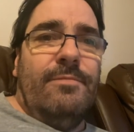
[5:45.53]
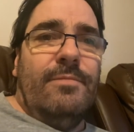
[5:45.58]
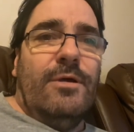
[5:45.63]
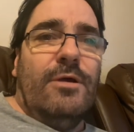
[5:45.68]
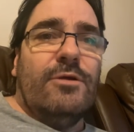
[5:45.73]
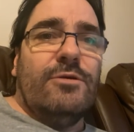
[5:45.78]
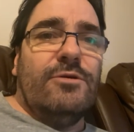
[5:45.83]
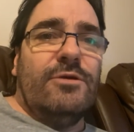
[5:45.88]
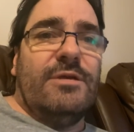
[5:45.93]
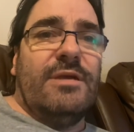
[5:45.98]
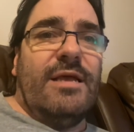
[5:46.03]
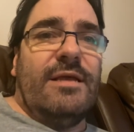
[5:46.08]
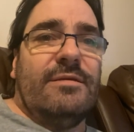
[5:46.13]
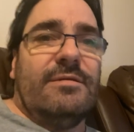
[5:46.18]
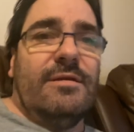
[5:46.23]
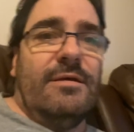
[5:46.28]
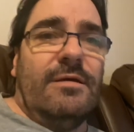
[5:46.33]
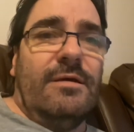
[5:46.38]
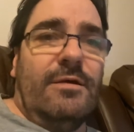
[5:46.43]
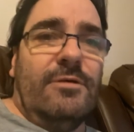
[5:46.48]
So she gets
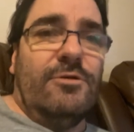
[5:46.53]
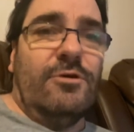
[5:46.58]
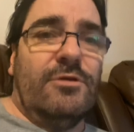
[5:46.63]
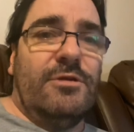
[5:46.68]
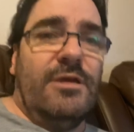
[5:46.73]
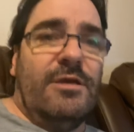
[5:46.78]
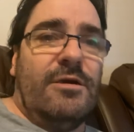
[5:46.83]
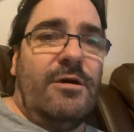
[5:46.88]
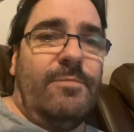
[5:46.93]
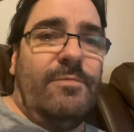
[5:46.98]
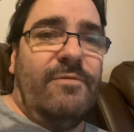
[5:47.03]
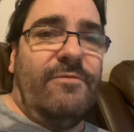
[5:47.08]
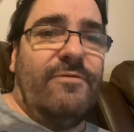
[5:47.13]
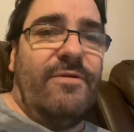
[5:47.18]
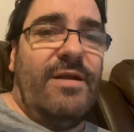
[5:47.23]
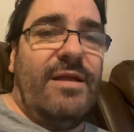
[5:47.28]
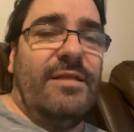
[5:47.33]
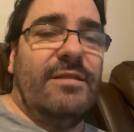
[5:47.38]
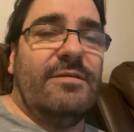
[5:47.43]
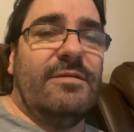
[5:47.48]
a dodgy copper
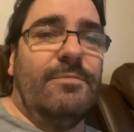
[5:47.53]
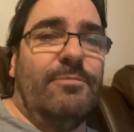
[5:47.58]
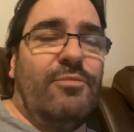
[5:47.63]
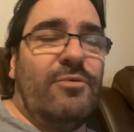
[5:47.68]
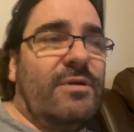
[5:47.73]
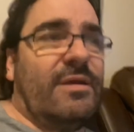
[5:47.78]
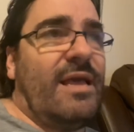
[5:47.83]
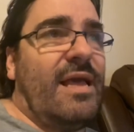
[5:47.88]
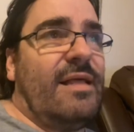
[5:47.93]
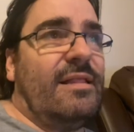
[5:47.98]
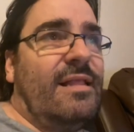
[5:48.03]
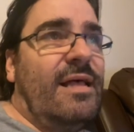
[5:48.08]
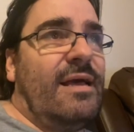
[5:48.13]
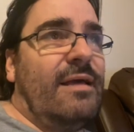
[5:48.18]
friend to get